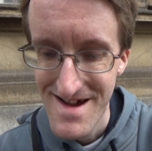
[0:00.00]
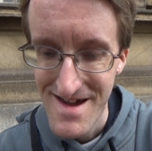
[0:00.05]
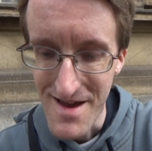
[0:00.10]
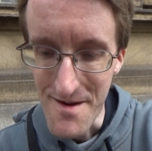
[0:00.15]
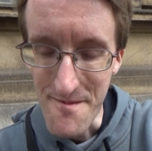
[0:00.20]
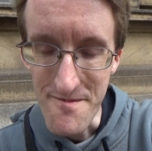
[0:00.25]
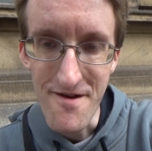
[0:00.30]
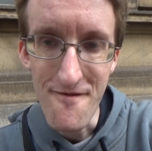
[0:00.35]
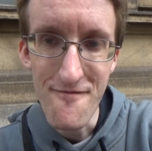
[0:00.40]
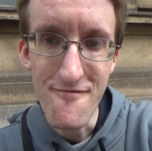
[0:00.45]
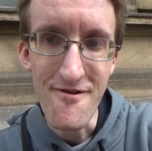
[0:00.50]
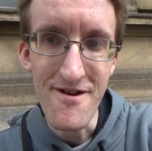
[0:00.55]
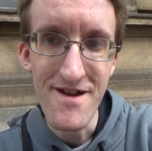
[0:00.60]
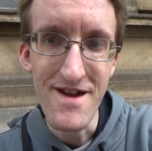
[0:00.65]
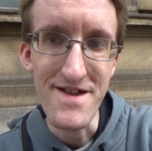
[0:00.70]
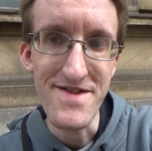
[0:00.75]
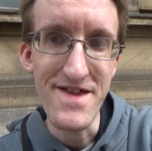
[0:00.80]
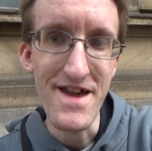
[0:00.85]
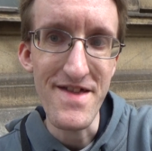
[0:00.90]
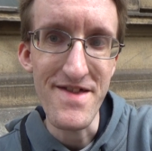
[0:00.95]
got myself a drink
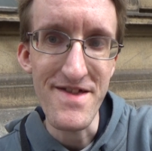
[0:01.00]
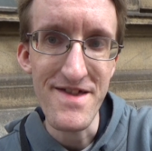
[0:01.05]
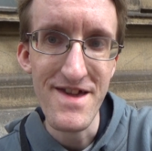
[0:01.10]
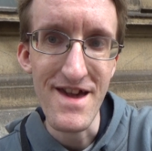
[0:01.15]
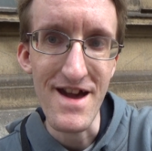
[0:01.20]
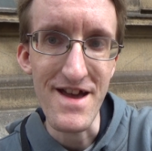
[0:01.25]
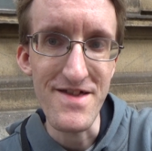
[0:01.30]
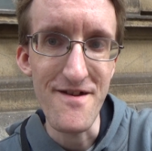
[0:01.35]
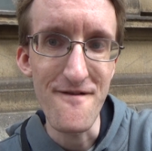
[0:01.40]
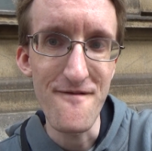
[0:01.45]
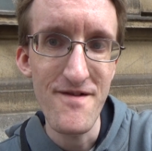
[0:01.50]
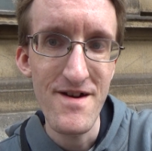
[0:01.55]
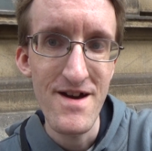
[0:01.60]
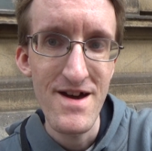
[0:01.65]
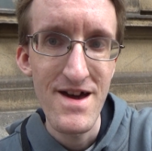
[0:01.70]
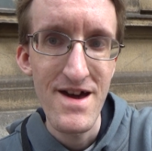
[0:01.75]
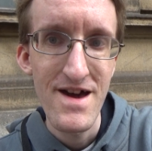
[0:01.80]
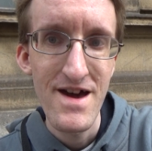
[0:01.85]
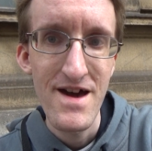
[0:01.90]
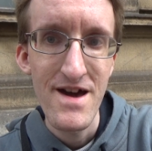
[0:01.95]
and then kind of
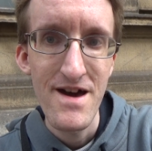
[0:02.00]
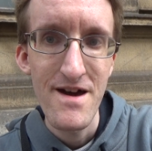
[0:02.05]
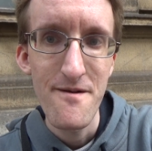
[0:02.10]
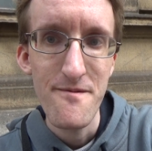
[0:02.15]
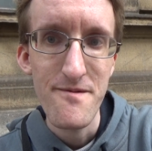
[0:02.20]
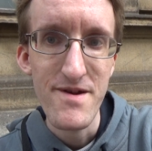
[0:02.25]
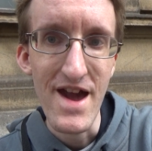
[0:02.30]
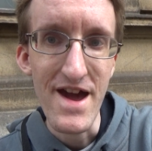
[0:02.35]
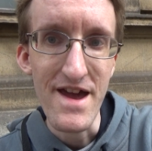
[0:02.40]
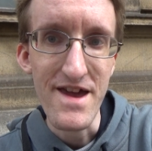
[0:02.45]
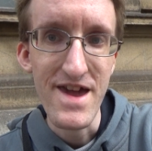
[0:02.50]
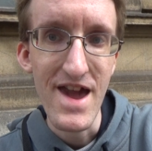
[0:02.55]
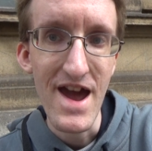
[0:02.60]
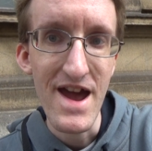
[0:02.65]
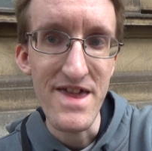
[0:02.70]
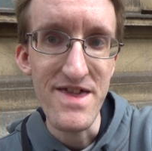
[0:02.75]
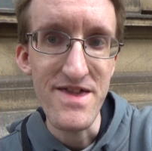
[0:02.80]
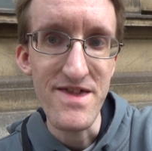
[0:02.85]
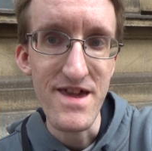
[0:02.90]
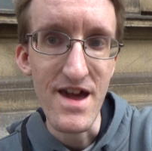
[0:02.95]

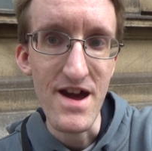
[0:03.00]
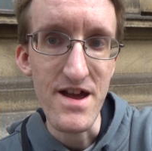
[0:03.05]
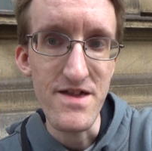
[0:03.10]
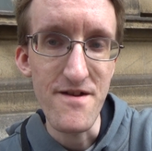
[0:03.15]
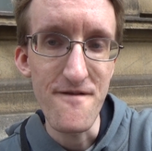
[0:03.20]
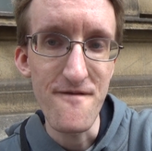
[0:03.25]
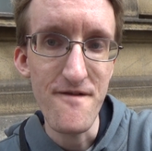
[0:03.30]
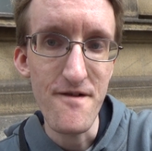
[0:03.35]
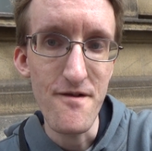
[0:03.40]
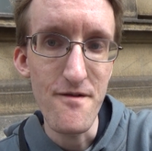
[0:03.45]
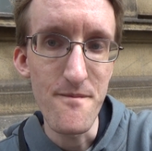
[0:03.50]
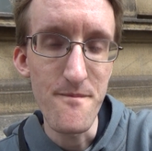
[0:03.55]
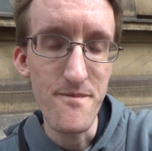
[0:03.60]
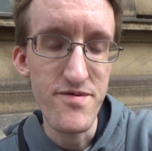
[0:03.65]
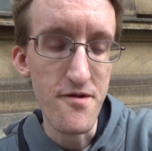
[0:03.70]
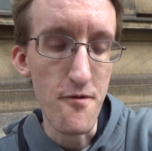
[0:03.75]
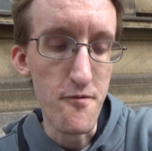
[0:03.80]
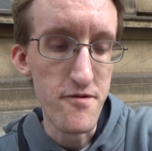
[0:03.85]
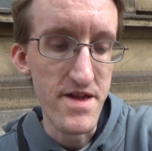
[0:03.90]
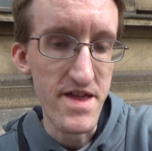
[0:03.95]
Ken kind of um,
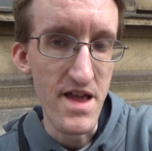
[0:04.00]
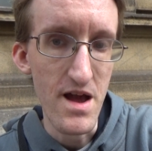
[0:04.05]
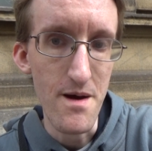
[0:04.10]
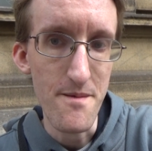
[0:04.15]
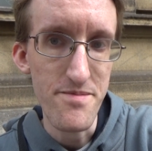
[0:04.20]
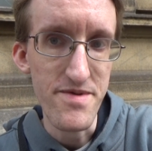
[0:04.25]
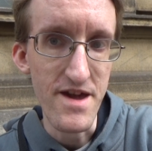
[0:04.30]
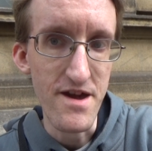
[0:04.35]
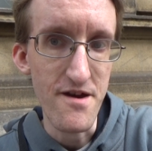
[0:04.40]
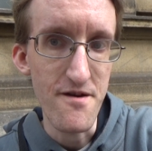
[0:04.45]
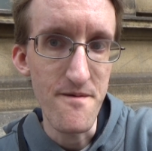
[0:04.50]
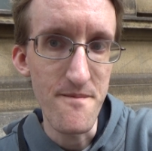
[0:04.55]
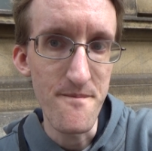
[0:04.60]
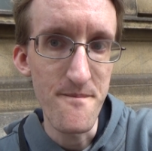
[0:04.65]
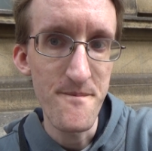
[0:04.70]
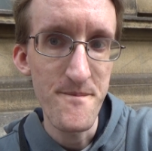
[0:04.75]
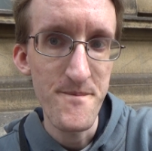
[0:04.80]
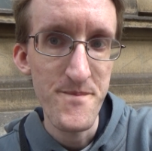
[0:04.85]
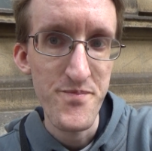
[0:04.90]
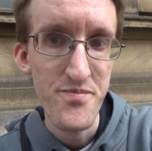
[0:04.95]
sorted out the
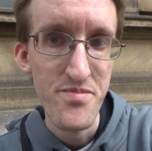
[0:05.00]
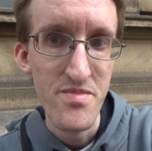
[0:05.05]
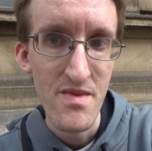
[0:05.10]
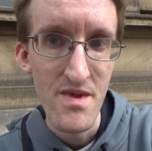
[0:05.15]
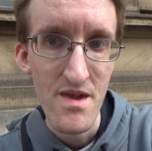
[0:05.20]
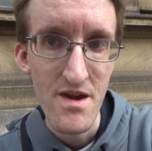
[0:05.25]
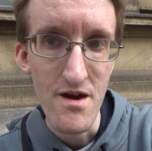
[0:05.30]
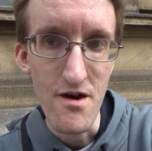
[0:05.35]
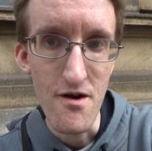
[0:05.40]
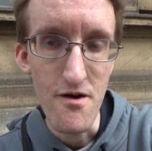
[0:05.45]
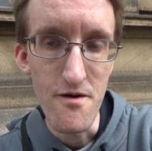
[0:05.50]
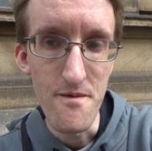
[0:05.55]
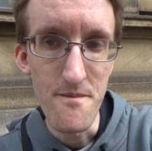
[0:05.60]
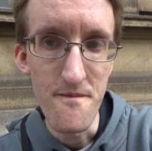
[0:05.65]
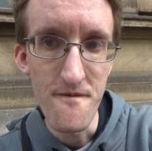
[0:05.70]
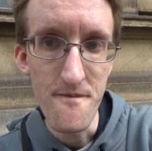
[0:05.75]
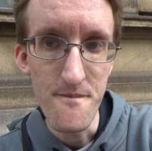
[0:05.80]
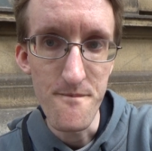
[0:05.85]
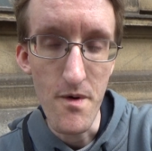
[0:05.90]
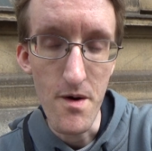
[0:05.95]
um,
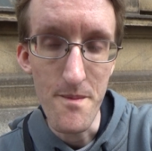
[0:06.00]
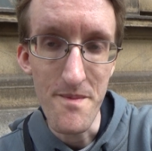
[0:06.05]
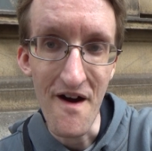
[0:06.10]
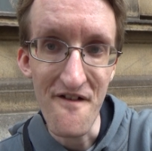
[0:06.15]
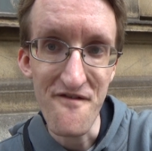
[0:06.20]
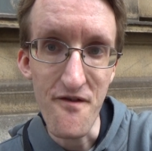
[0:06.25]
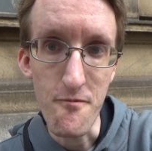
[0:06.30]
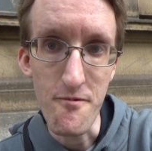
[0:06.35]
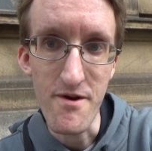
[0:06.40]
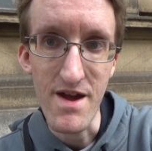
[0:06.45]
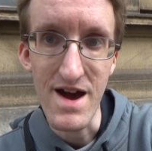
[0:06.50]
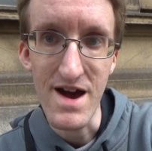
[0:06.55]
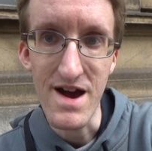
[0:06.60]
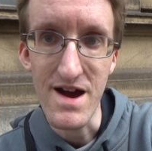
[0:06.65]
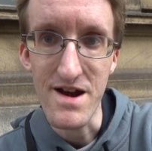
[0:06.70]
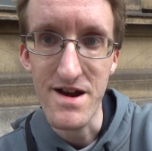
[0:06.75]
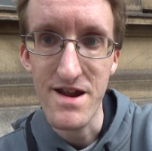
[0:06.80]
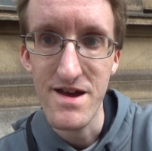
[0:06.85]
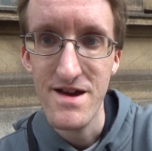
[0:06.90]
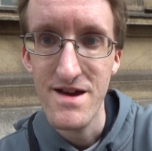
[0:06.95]
um, mobile phone
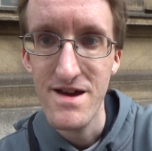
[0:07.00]
card,